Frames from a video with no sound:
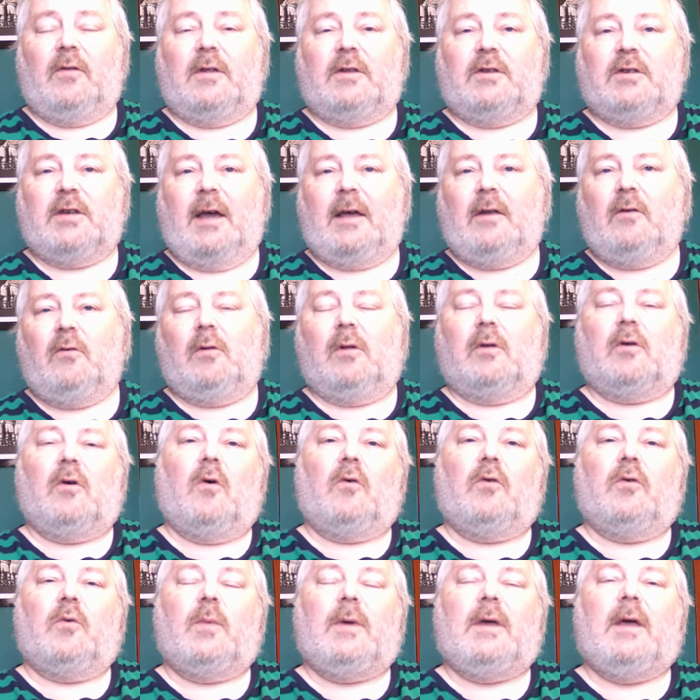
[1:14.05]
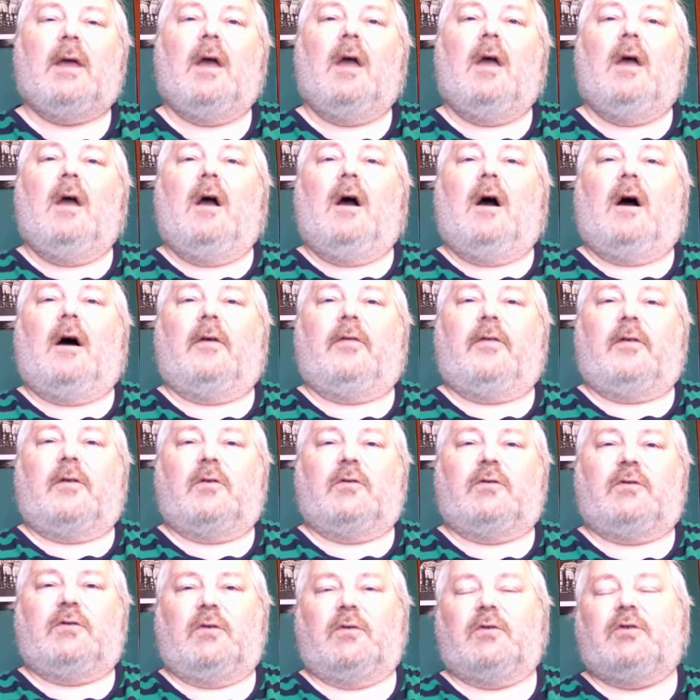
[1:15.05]
the channel and all the wee other
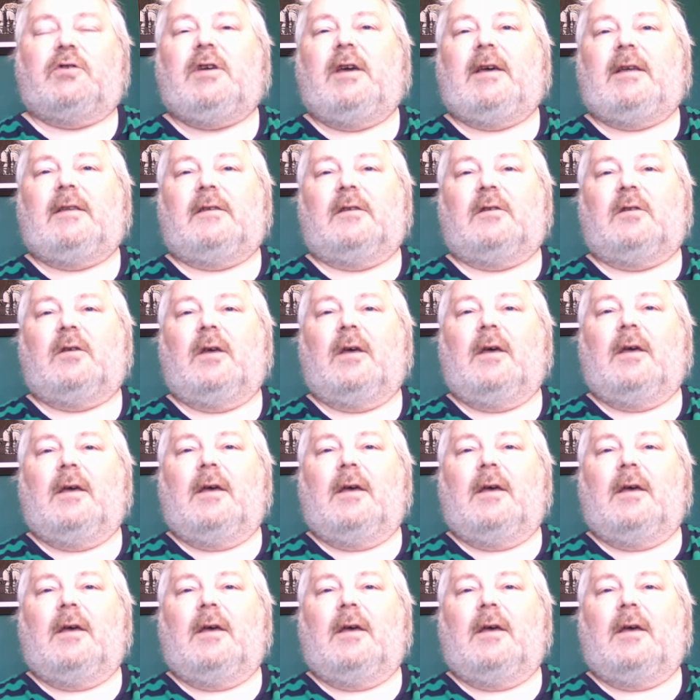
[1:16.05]
associated